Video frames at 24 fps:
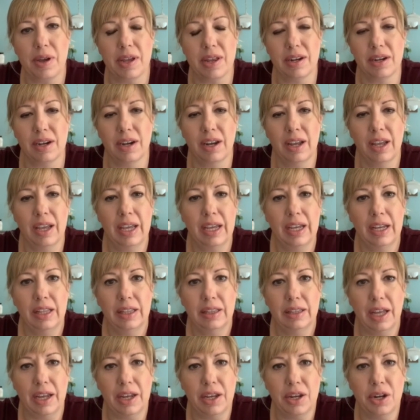and
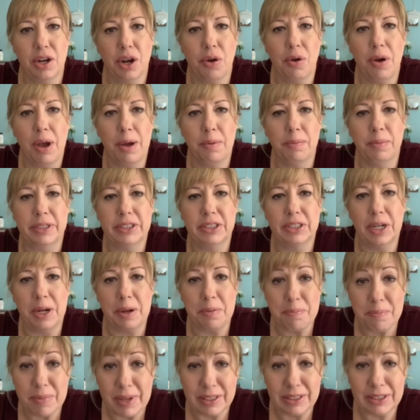let you know how much
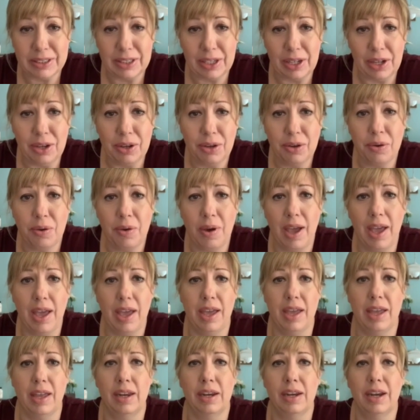I miss you
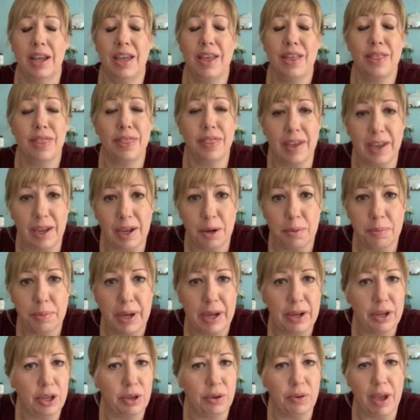and think
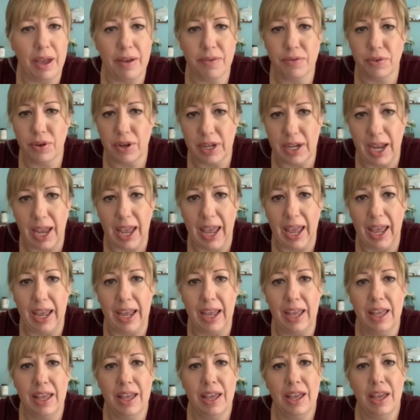about you every
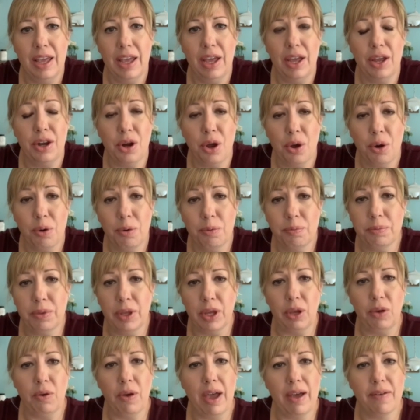day and hope
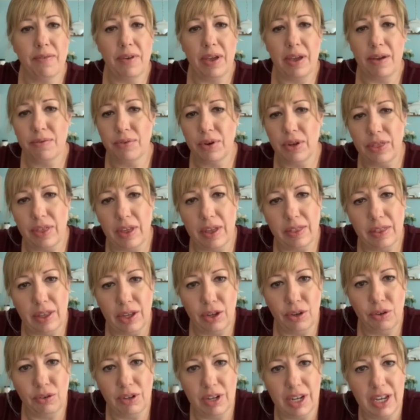that you have everything
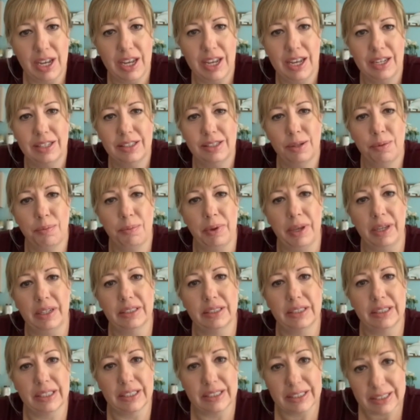that you need to
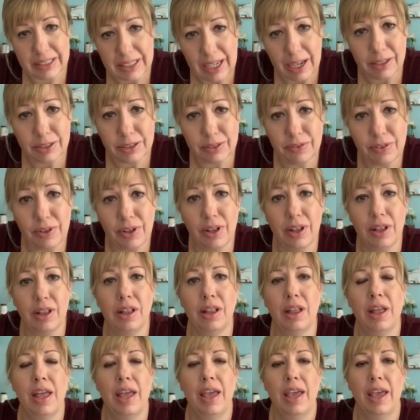be
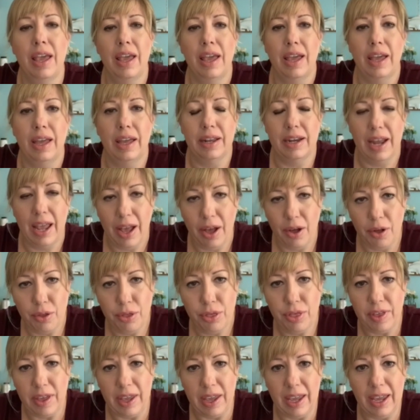successful and
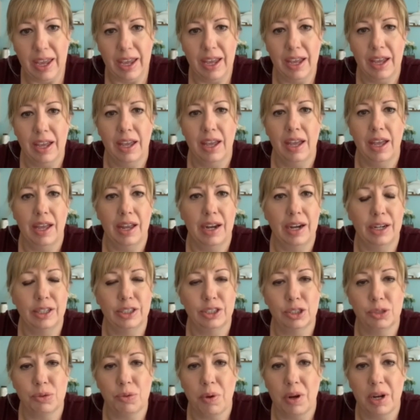healthy. And I
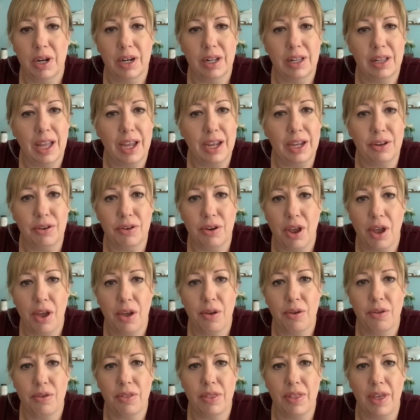just wanted to let you
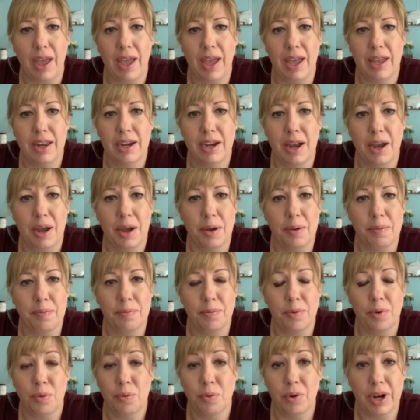know that
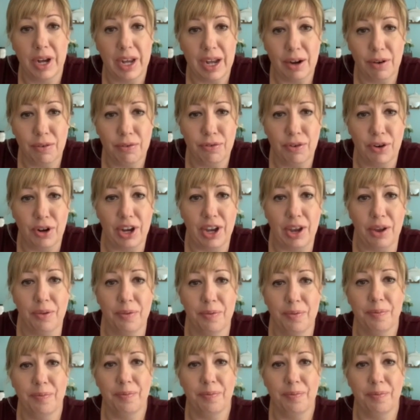we're here for you.